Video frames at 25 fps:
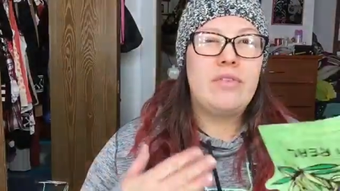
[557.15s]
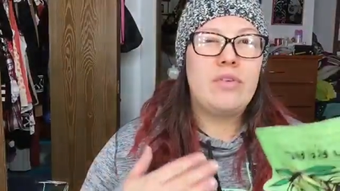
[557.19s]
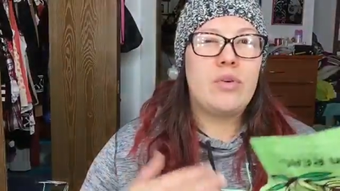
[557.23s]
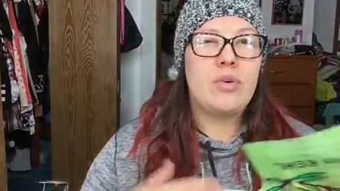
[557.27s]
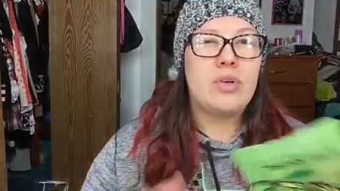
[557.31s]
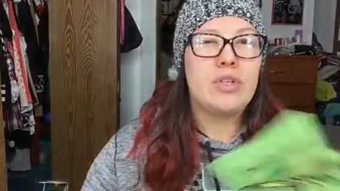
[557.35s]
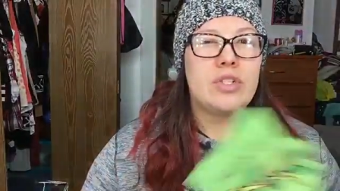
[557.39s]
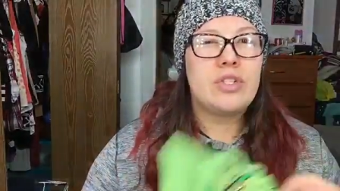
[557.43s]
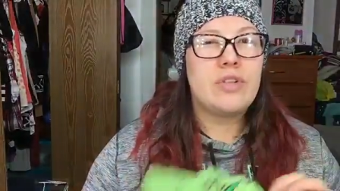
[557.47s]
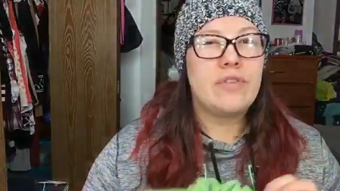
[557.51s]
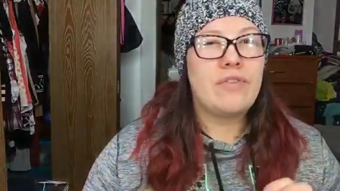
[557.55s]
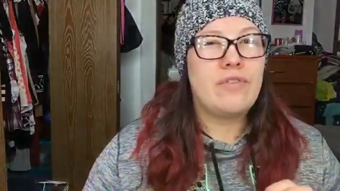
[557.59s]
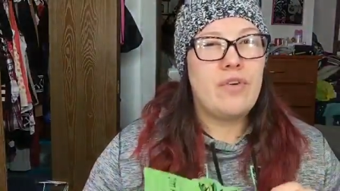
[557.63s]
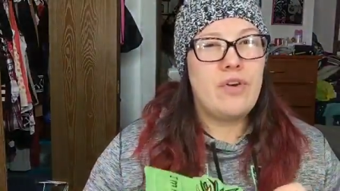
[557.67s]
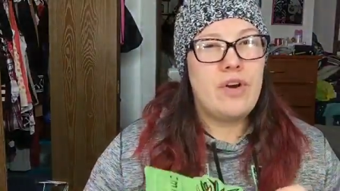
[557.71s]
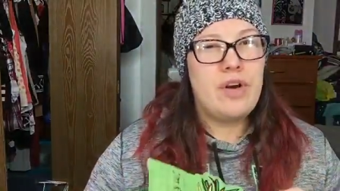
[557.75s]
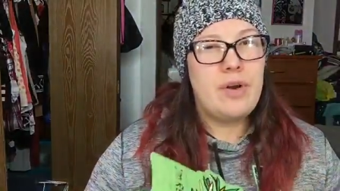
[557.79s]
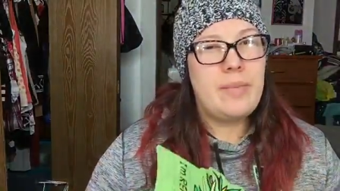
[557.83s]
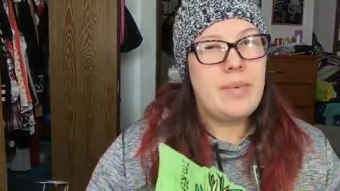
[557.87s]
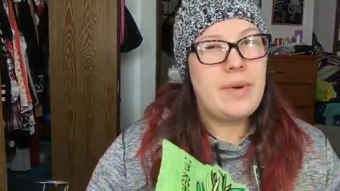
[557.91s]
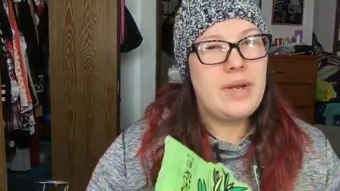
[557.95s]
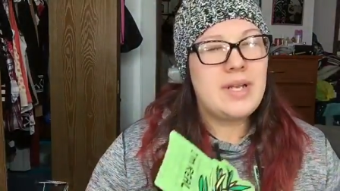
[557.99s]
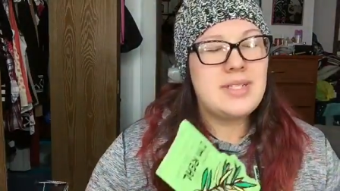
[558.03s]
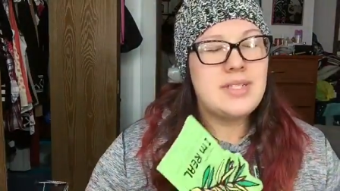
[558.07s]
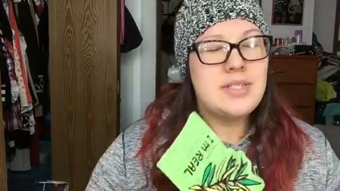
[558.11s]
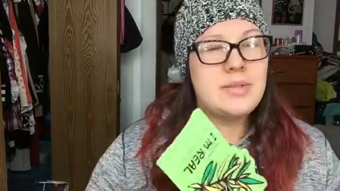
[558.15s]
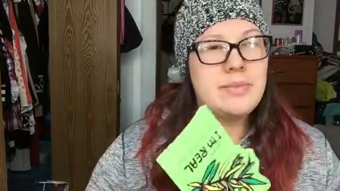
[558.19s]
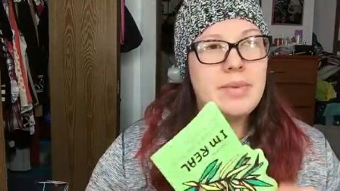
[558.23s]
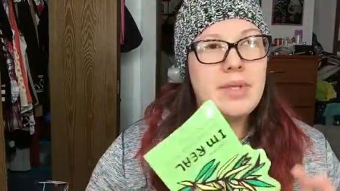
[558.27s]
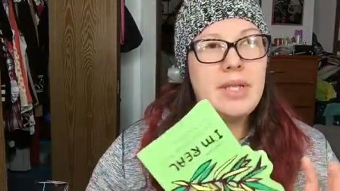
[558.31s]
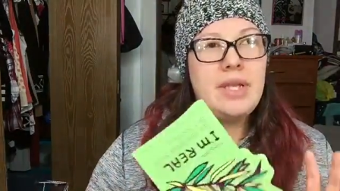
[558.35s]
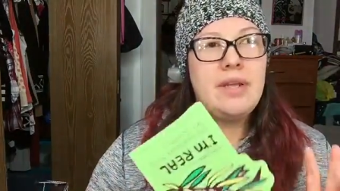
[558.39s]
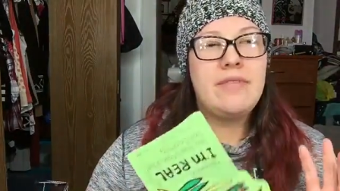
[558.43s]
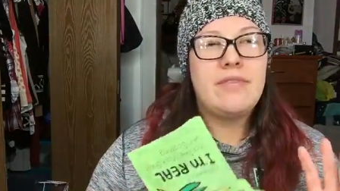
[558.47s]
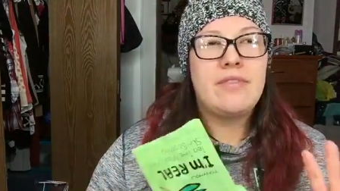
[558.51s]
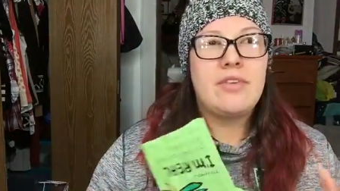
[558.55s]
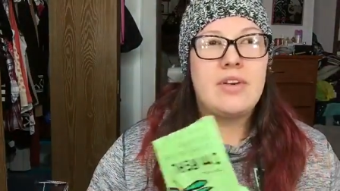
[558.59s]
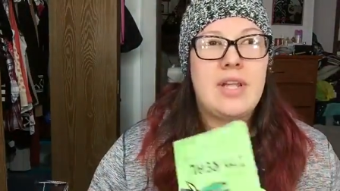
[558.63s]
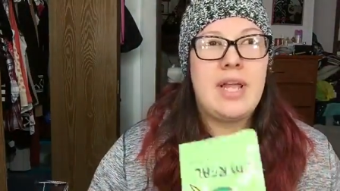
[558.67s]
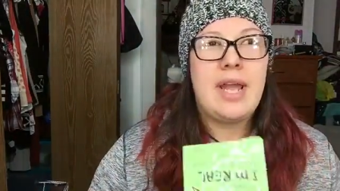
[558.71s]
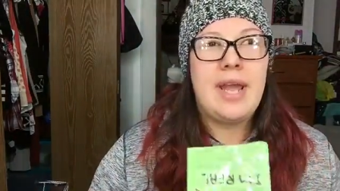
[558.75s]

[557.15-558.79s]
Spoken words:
or Sephora possibly, for